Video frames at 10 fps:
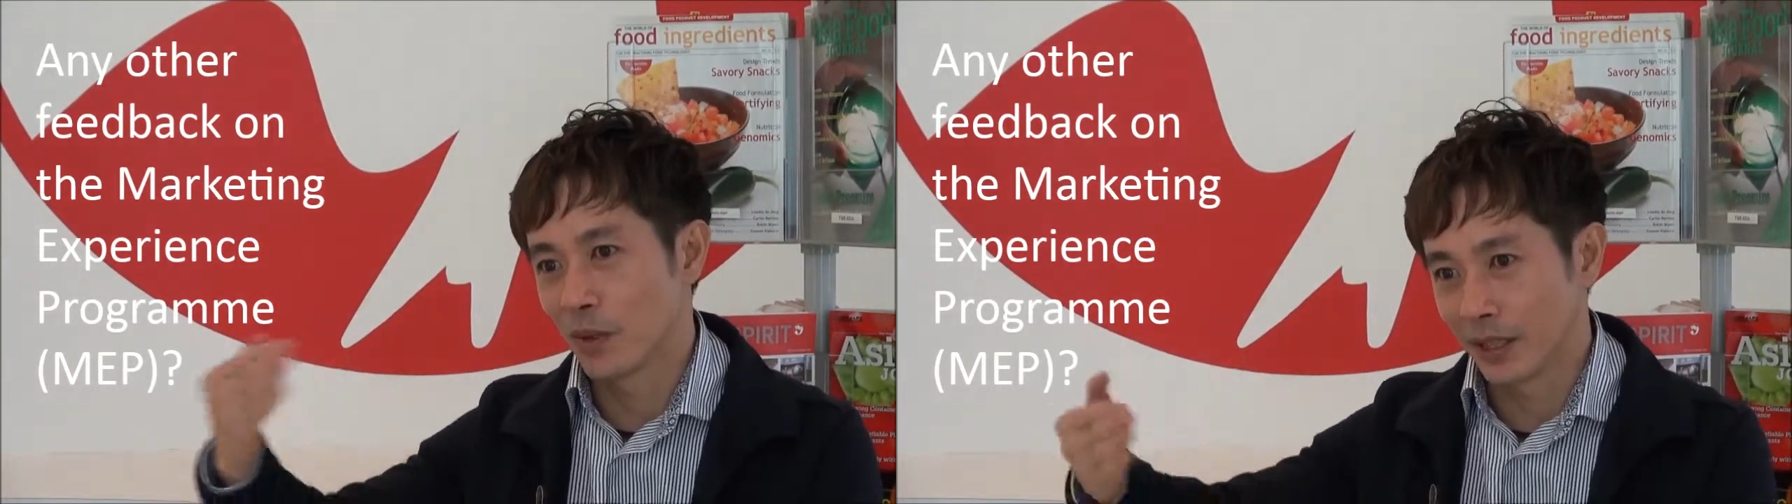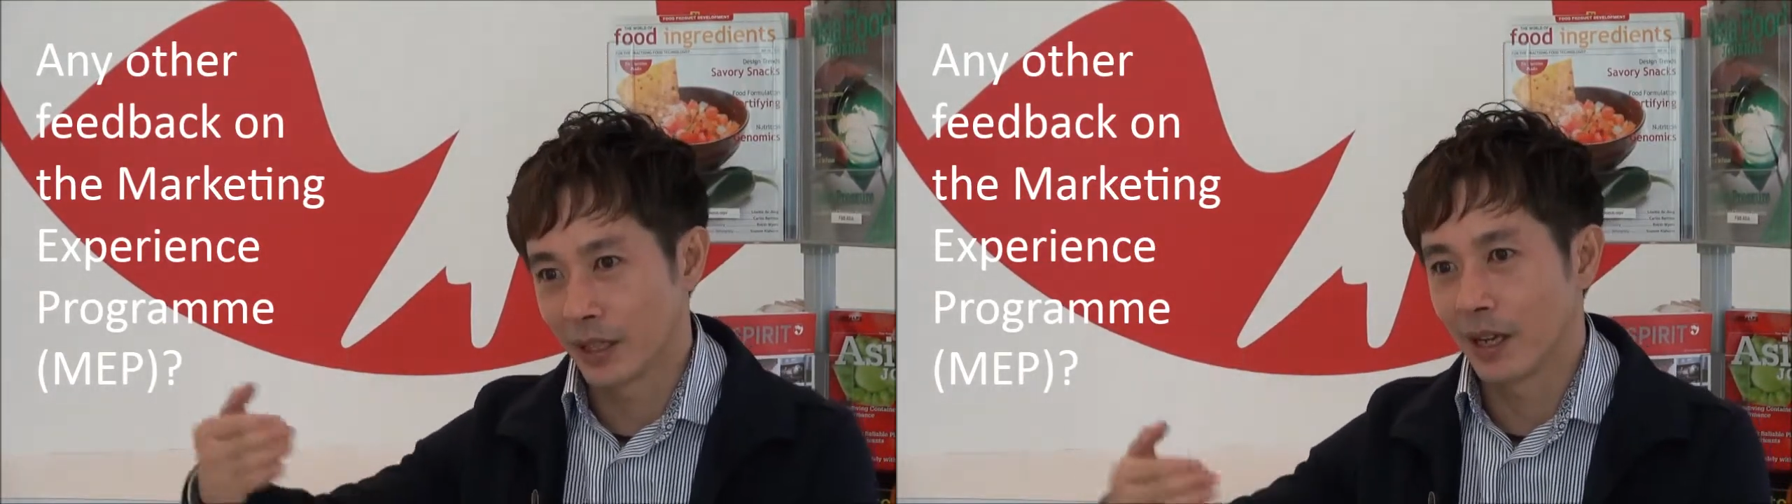
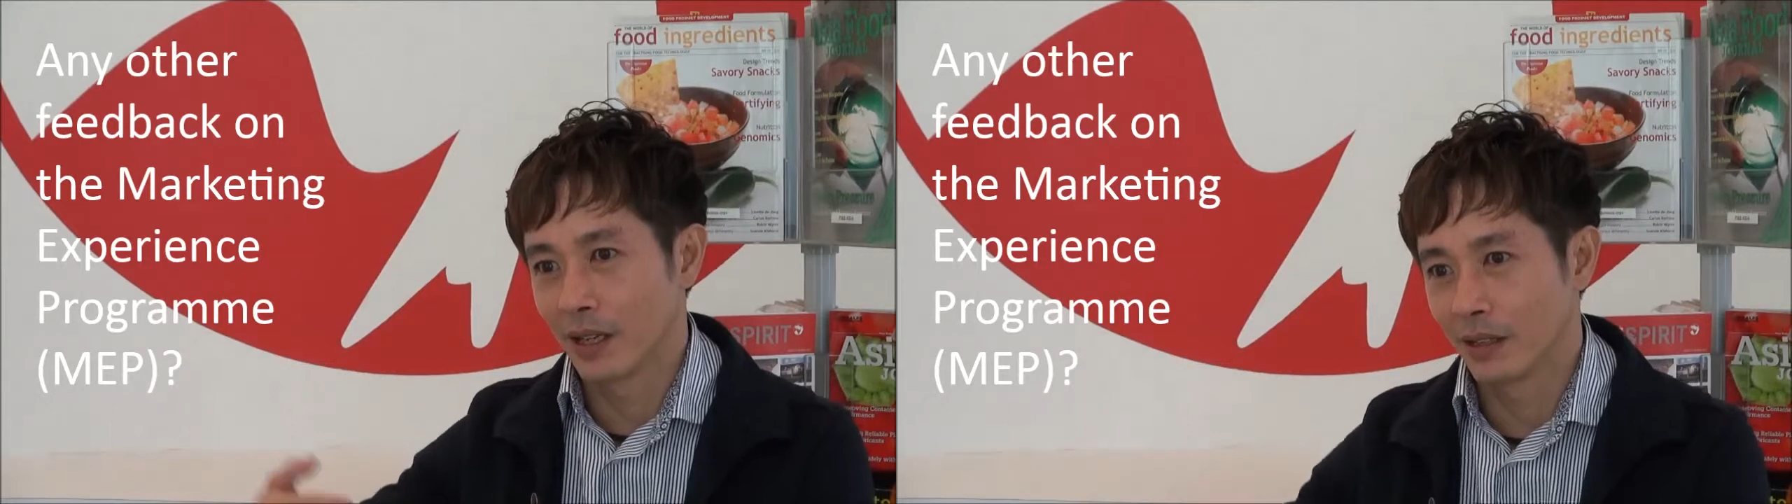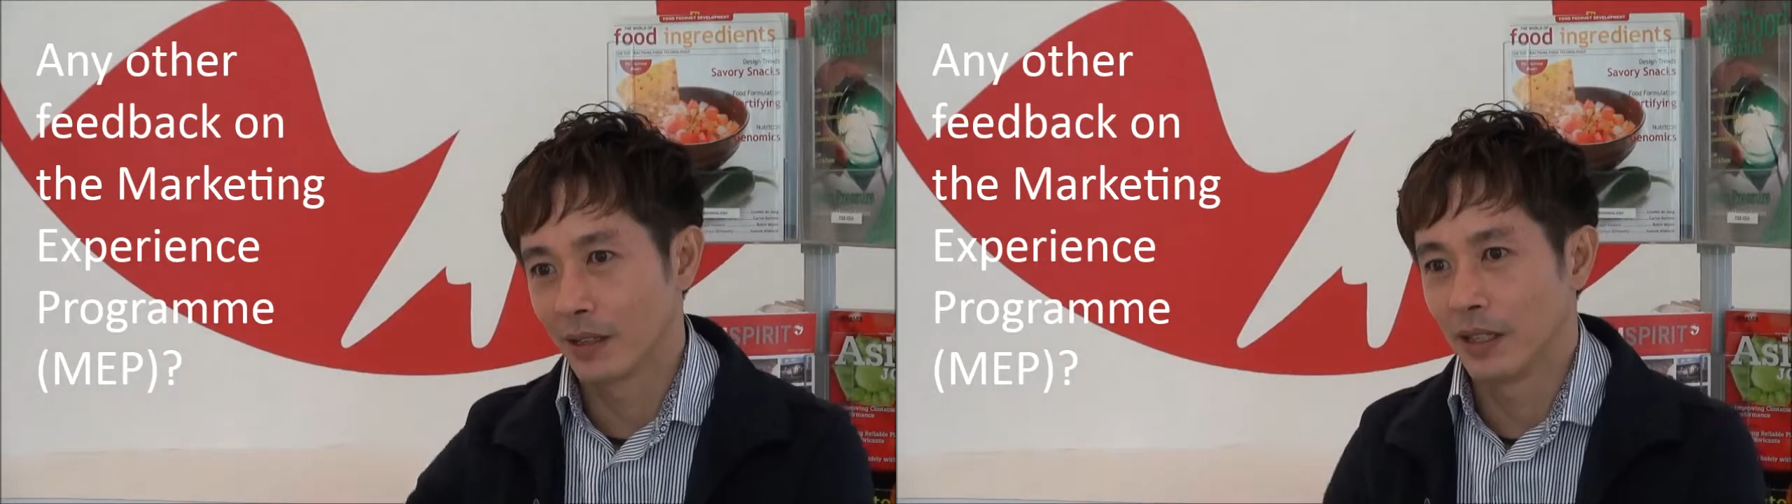
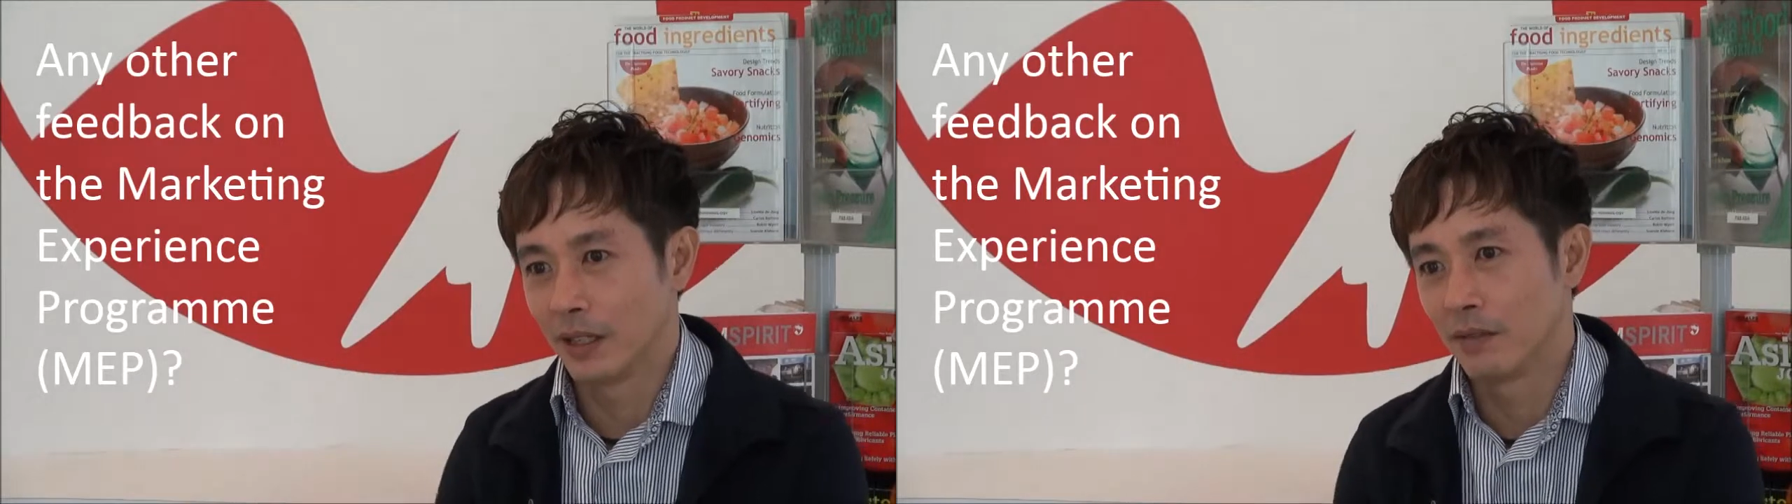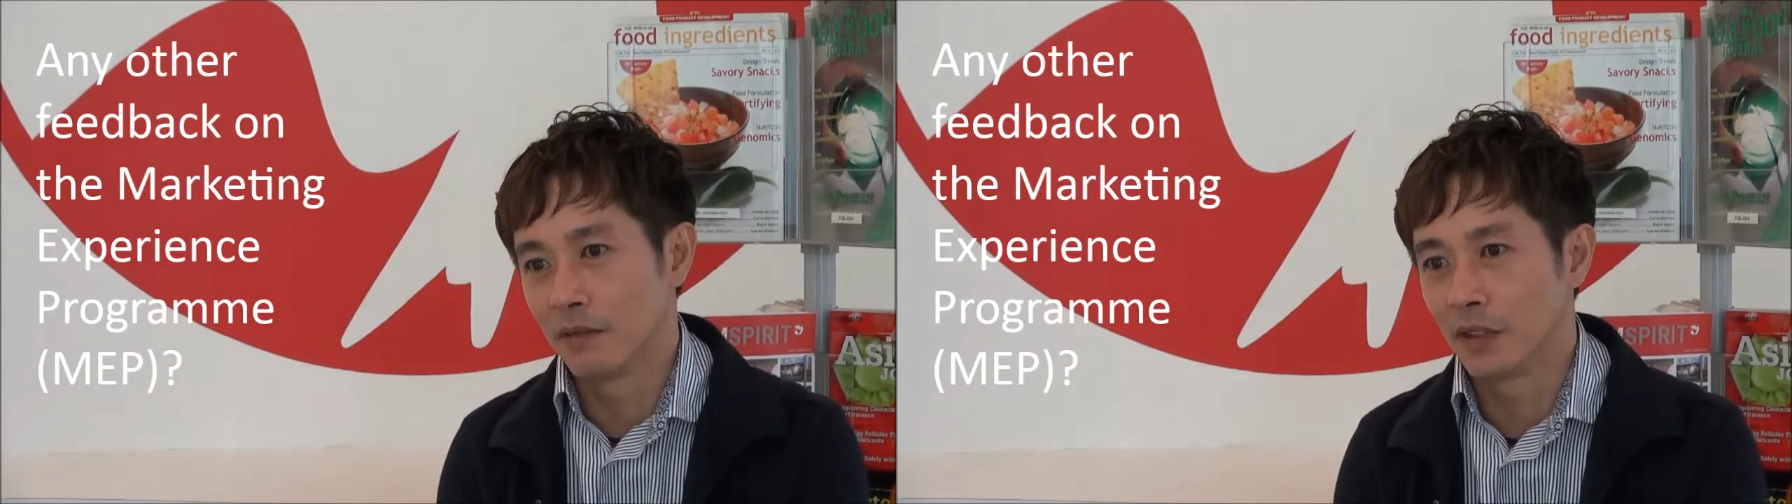practicality
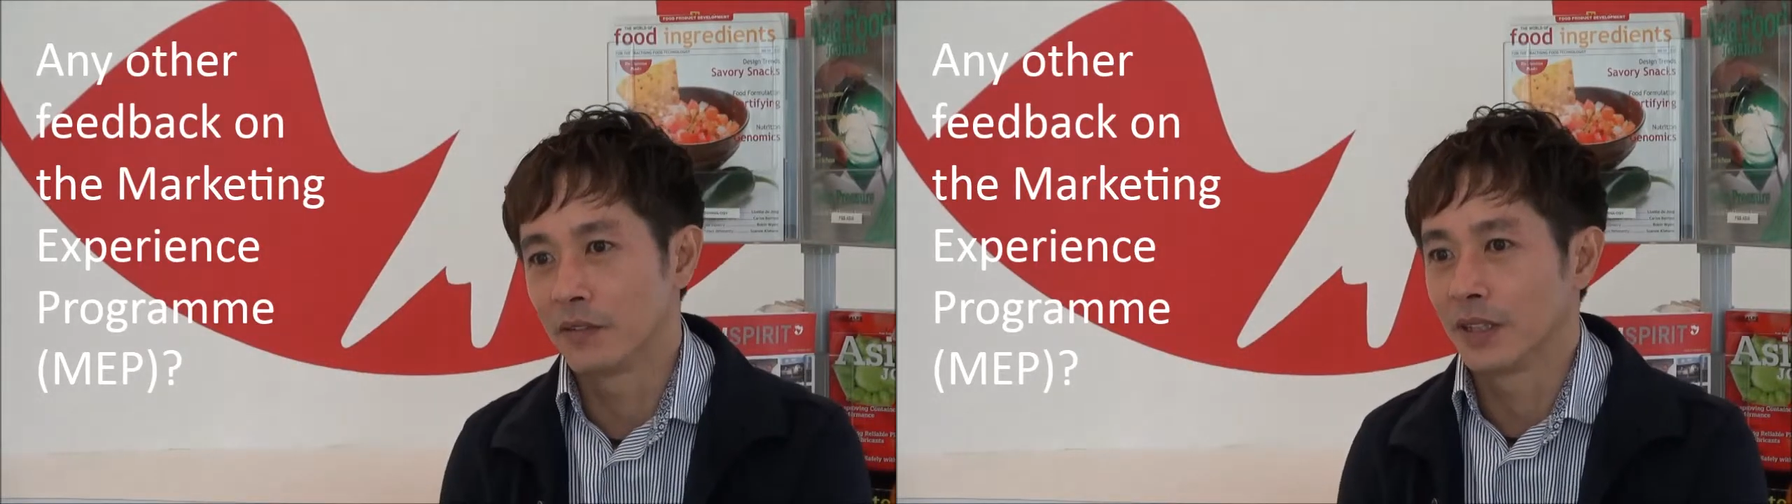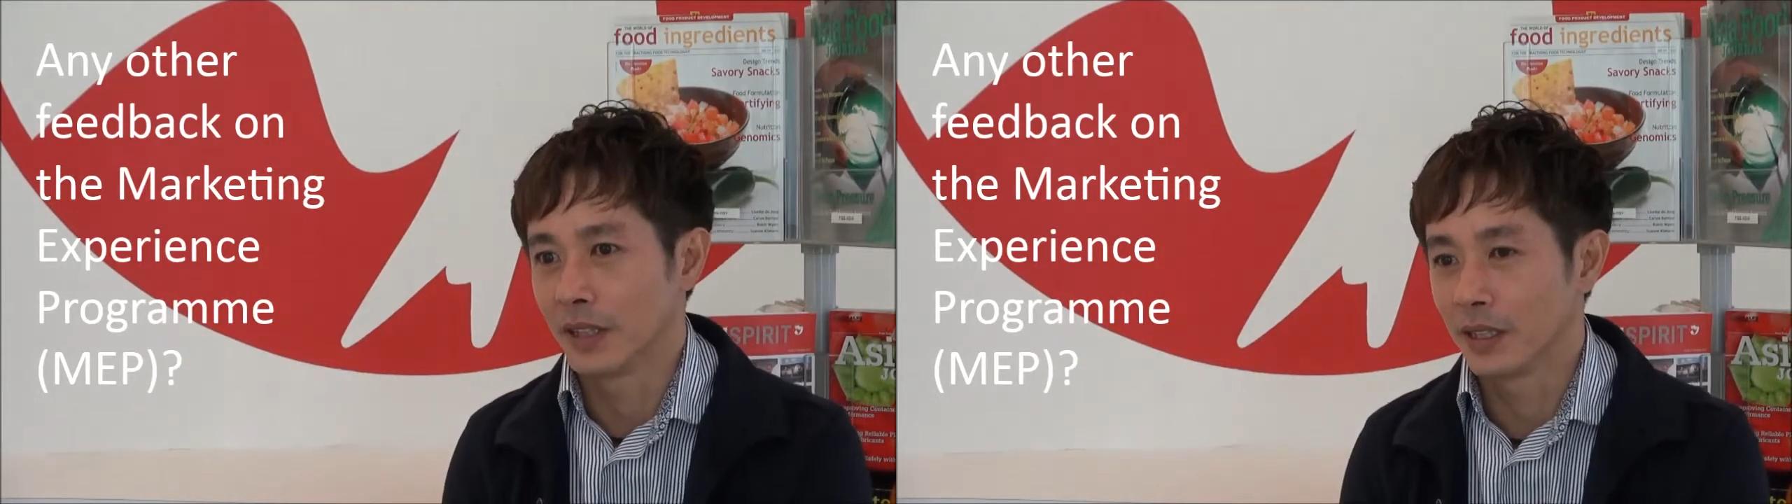
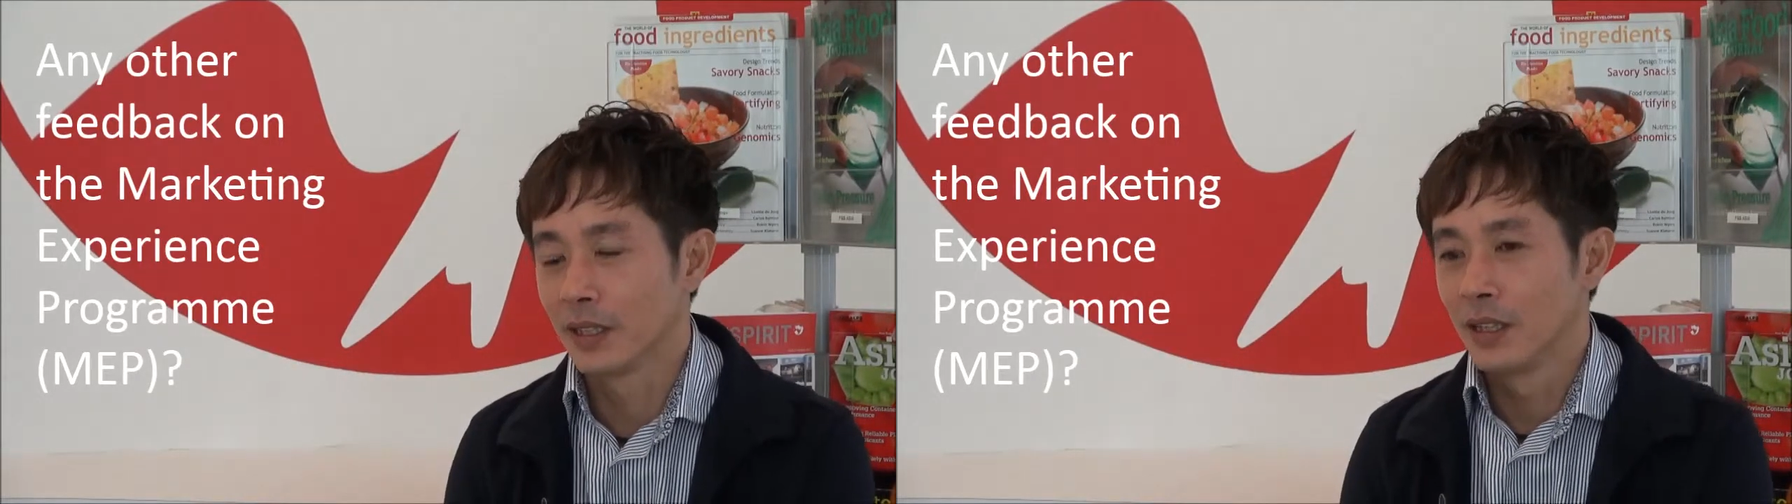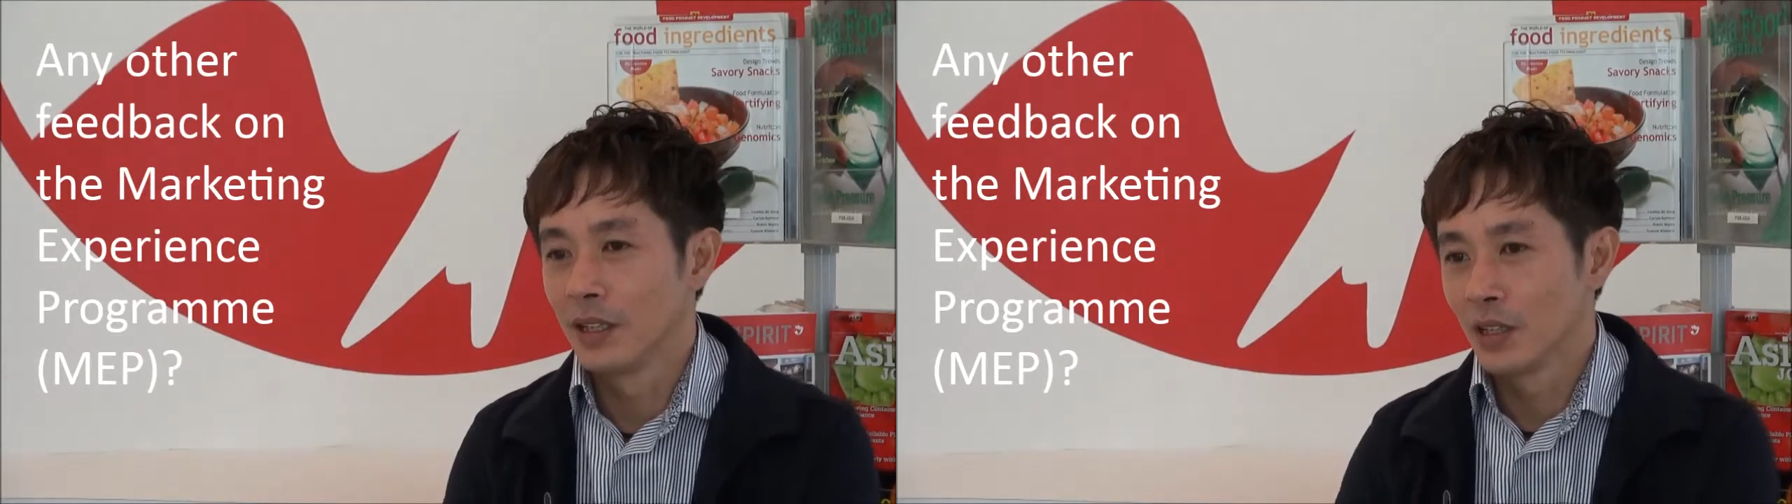involved in
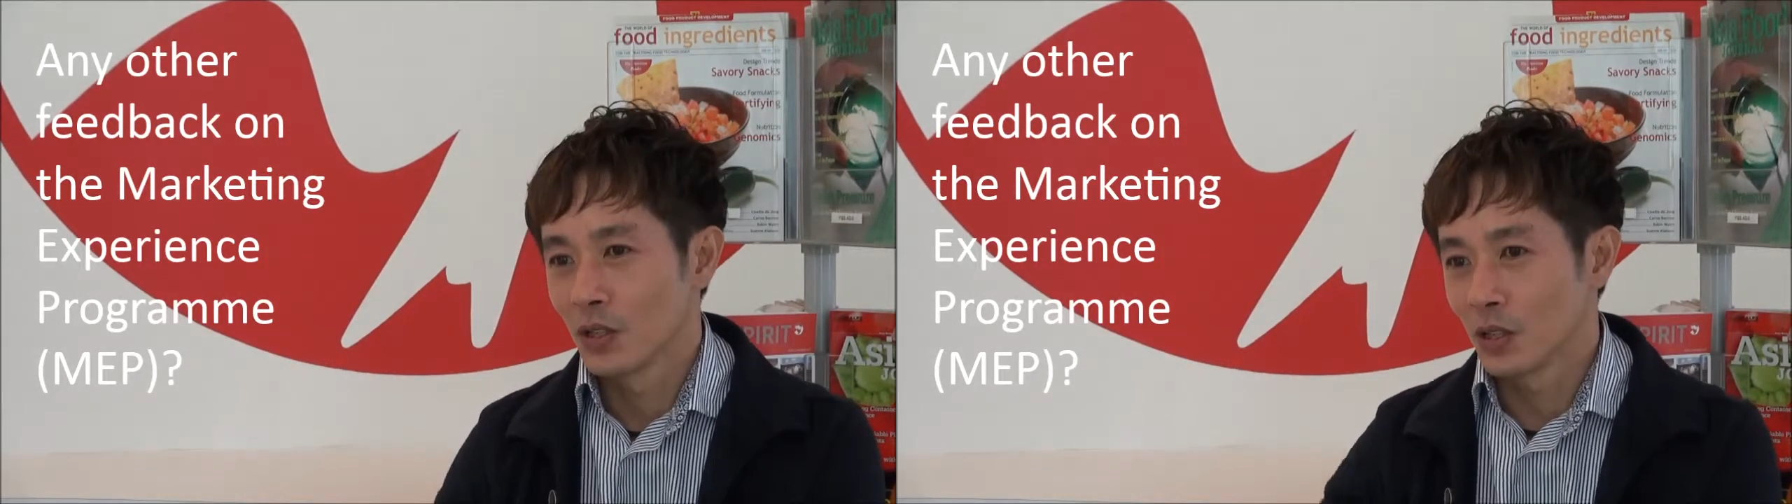it.